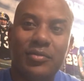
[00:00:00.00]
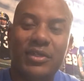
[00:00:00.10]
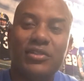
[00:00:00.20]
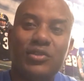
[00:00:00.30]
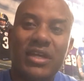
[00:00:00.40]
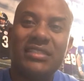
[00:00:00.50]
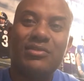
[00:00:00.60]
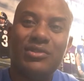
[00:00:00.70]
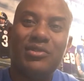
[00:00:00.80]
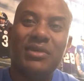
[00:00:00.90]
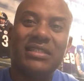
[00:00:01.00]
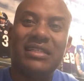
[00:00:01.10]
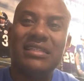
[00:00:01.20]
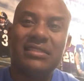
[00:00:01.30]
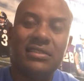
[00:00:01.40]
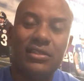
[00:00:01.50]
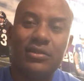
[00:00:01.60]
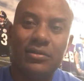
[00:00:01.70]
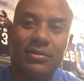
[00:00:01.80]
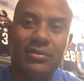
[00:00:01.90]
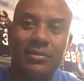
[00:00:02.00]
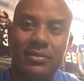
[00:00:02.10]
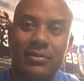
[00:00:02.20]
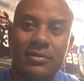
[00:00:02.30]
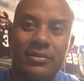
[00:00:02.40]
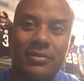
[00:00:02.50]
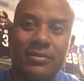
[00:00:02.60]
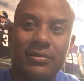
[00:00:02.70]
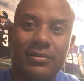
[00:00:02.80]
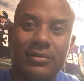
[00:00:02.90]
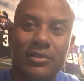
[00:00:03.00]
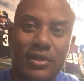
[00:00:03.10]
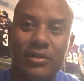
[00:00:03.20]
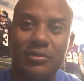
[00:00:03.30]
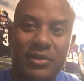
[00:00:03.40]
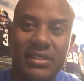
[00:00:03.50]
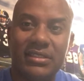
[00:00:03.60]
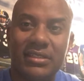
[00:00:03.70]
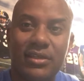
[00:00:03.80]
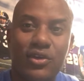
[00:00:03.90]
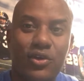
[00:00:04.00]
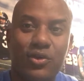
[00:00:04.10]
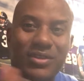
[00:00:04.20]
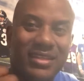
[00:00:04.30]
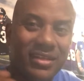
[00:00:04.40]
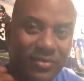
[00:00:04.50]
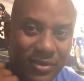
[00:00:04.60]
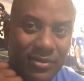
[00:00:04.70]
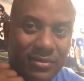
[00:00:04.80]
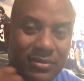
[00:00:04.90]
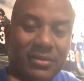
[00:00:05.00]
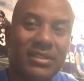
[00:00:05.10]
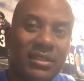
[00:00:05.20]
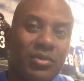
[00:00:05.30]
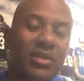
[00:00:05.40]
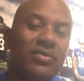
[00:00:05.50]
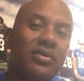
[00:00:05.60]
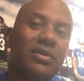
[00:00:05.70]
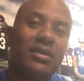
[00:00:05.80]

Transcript: Because you actually want somebody to listen to you call them crazy on their phone that they pay for.